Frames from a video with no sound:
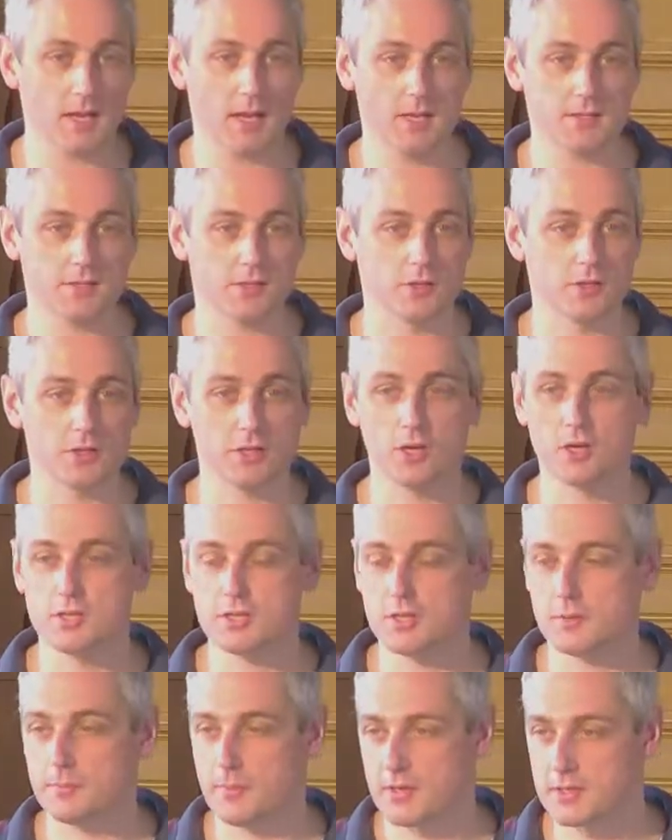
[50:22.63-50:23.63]
as our church
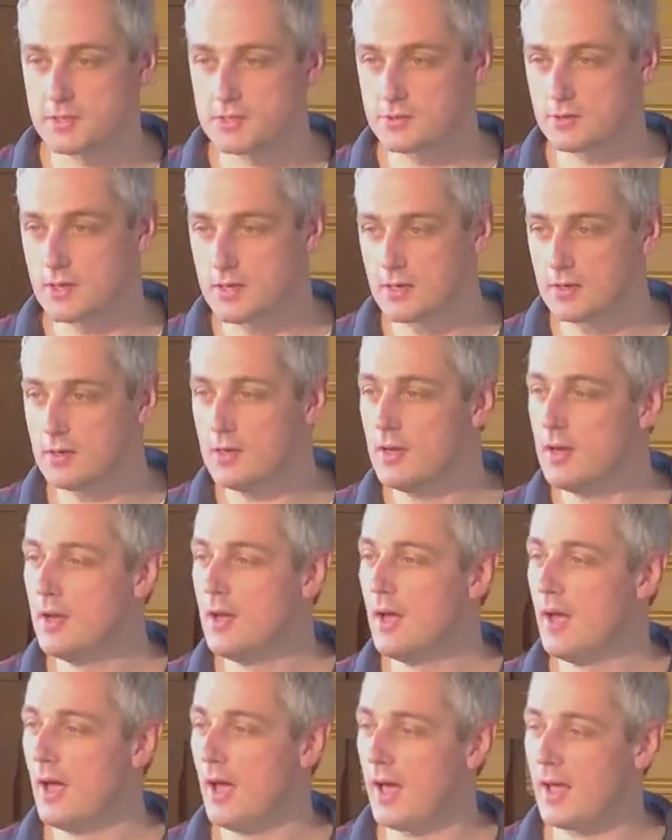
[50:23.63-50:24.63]
administrator,
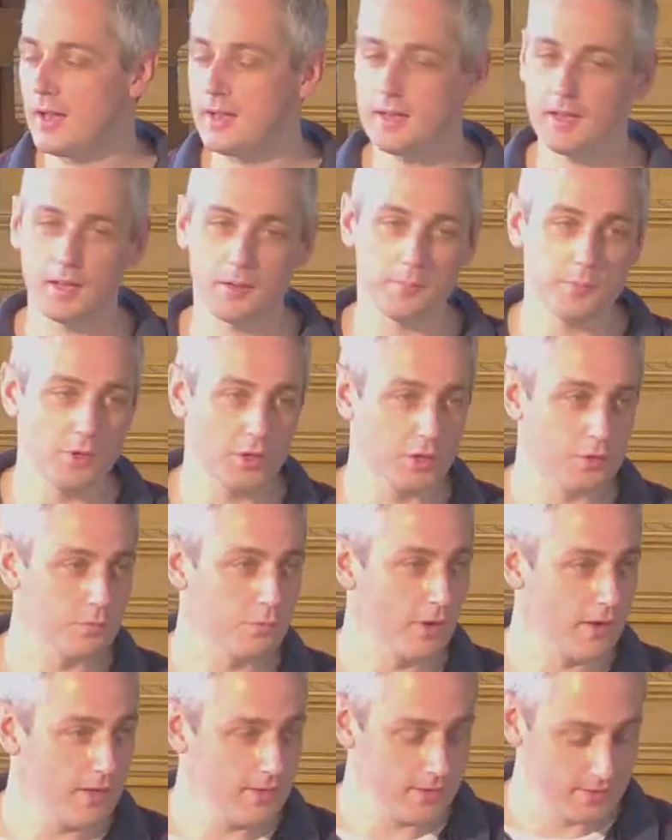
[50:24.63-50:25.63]
and you can
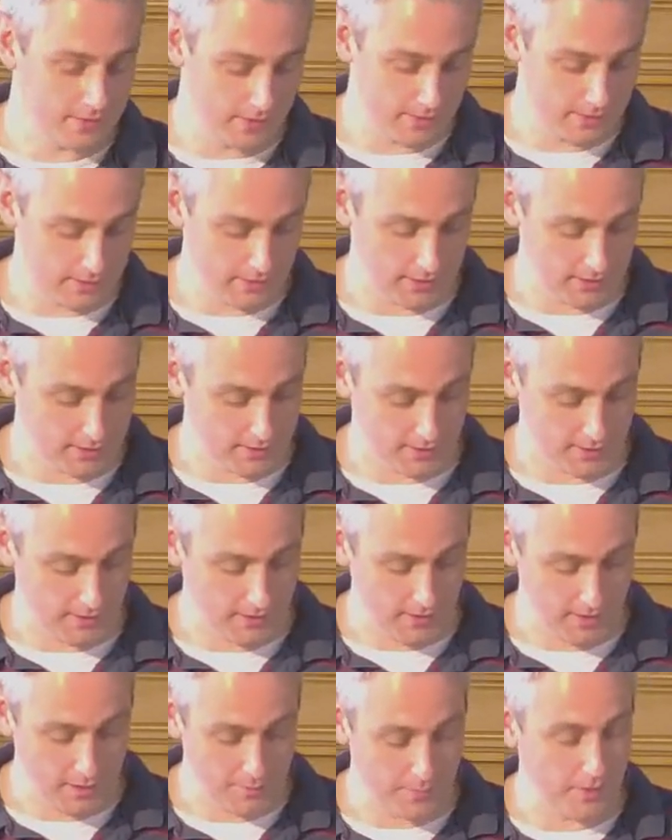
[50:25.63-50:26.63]
read the details in
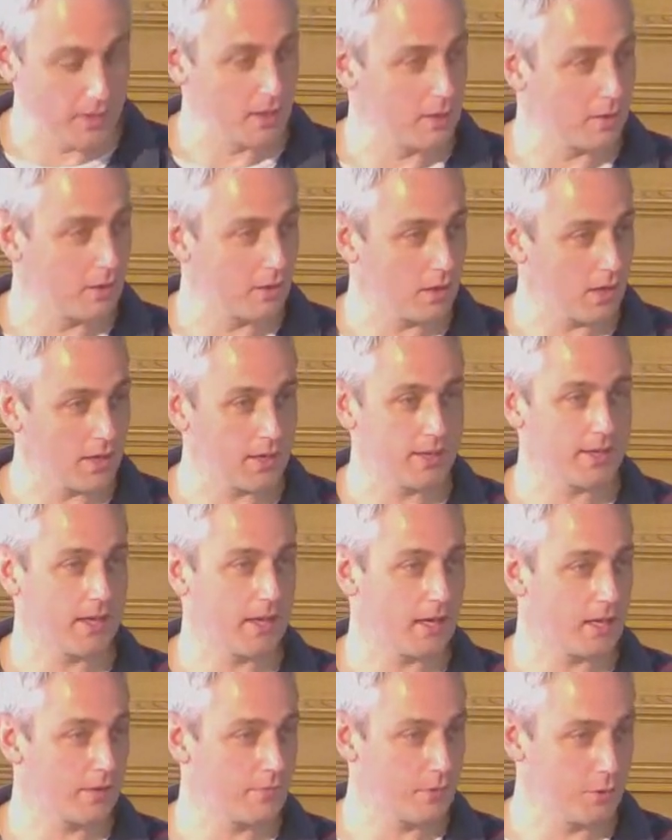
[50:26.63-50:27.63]
the email, and
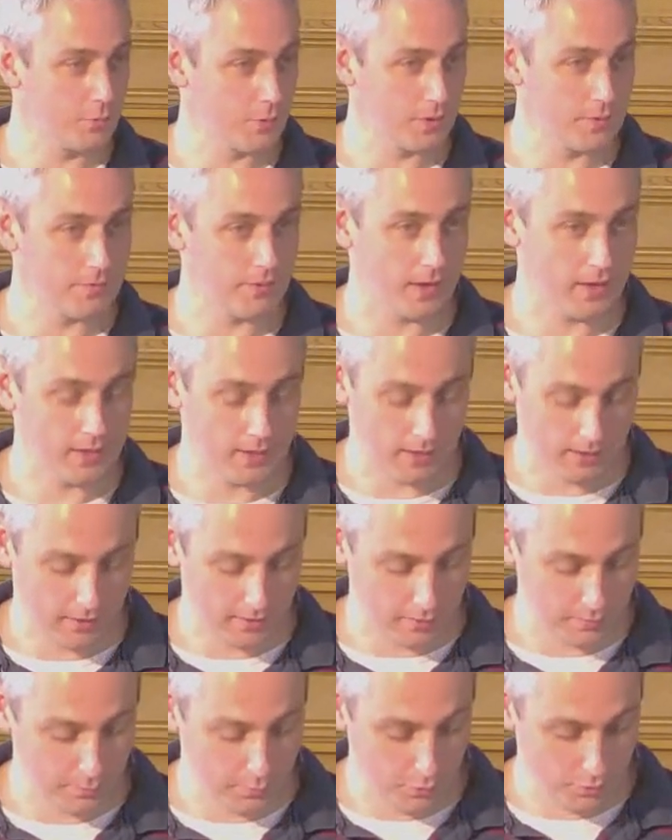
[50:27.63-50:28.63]
again, if you want to find
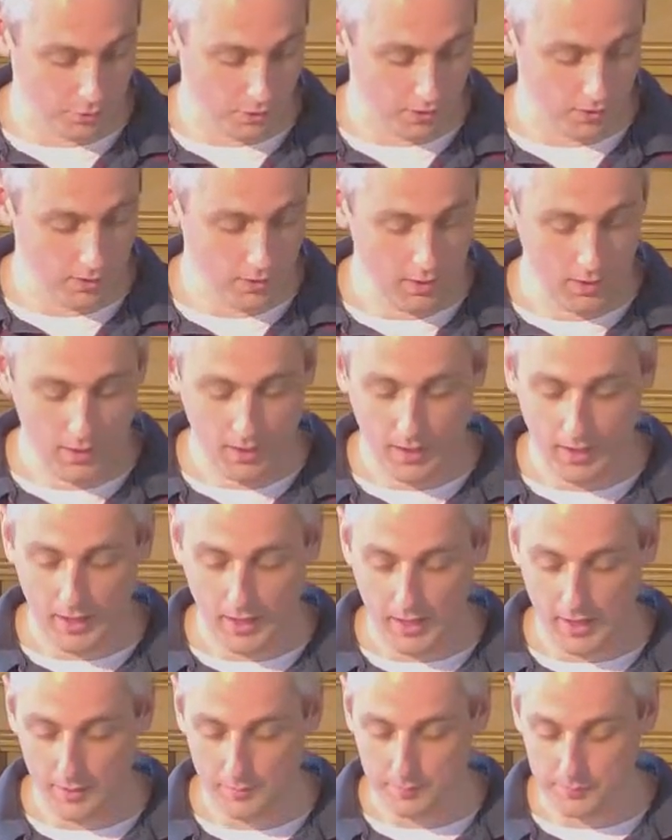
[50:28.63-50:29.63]
anything more,
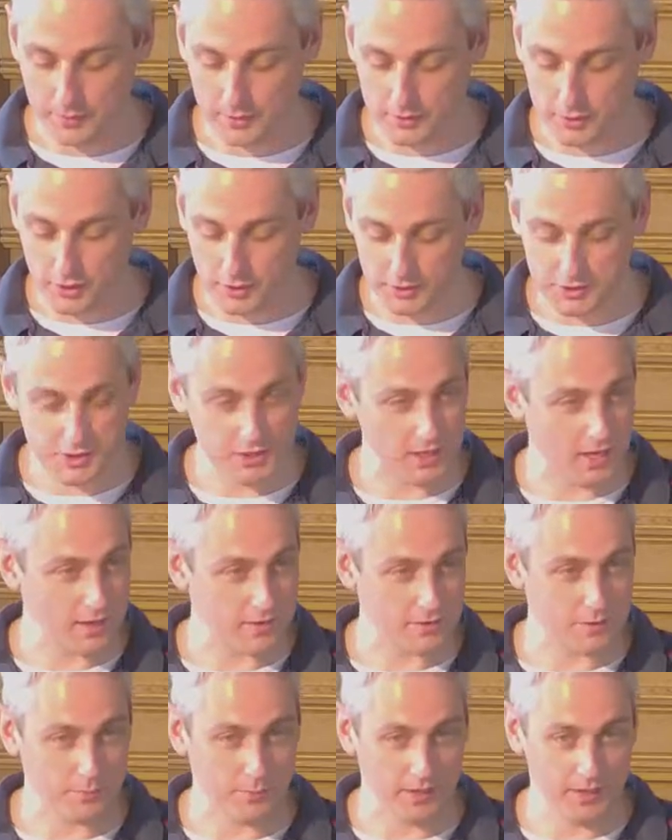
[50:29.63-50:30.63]
you can
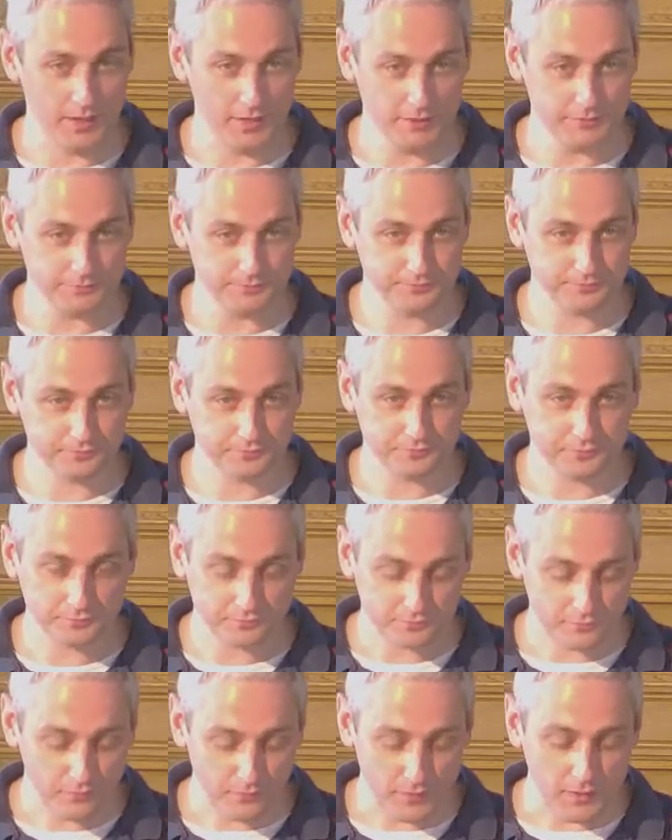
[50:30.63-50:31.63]
chat to me.
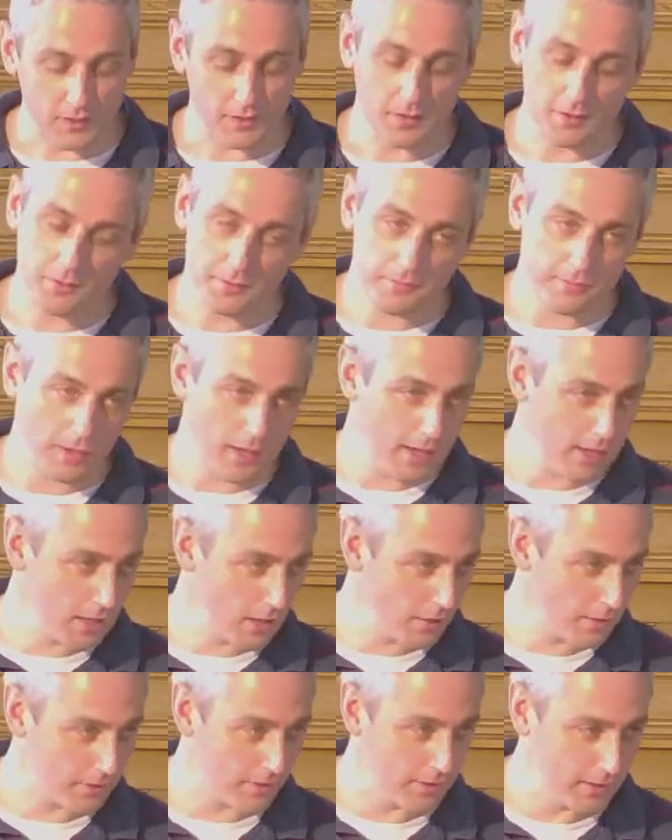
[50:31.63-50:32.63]

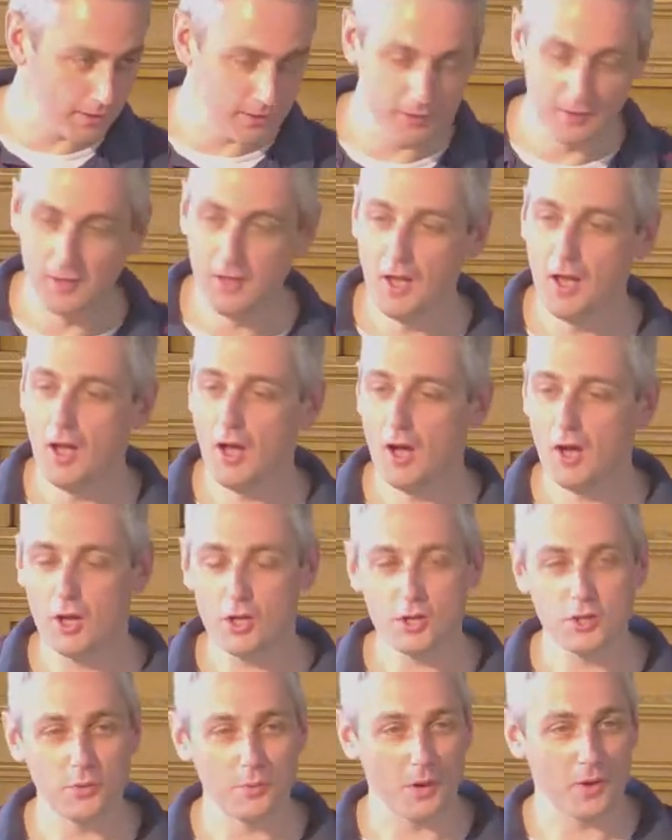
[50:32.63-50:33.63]
Final thing,
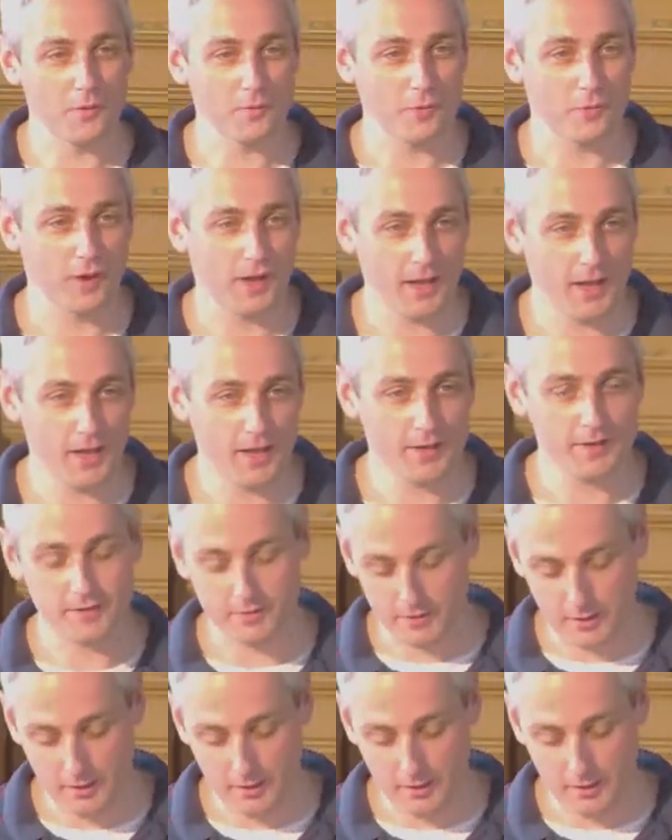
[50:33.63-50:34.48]
you will have read